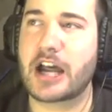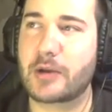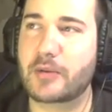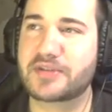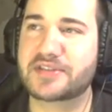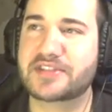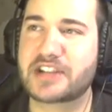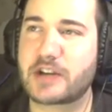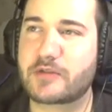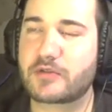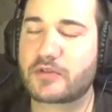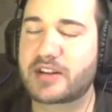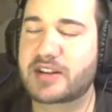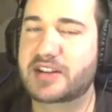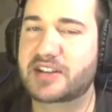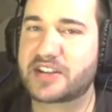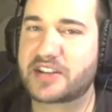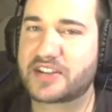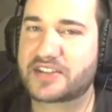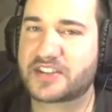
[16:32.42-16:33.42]
I was never
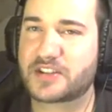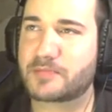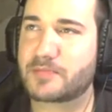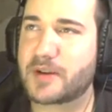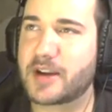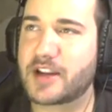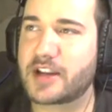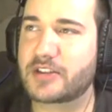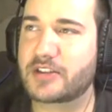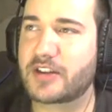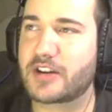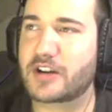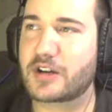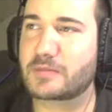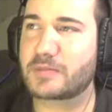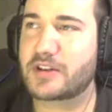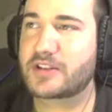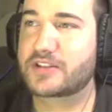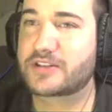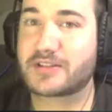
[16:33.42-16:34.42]
anticipating there
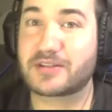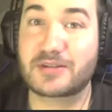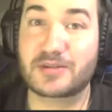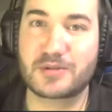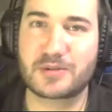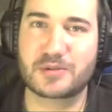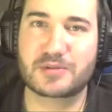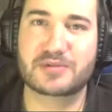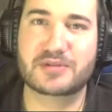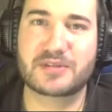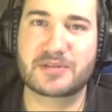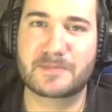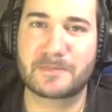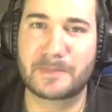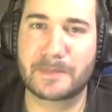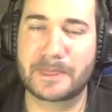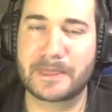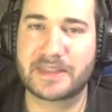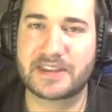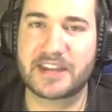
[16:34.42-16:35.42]
to be two
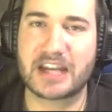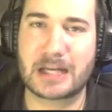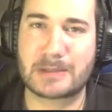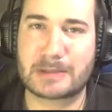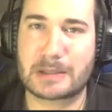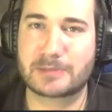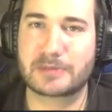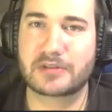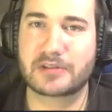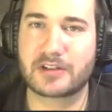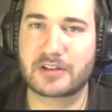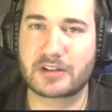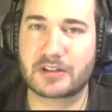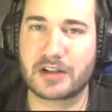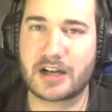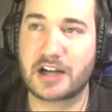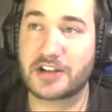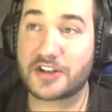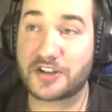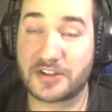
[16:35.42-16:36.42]
dead people there.
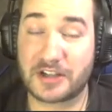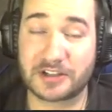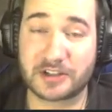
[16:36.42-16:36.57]
I just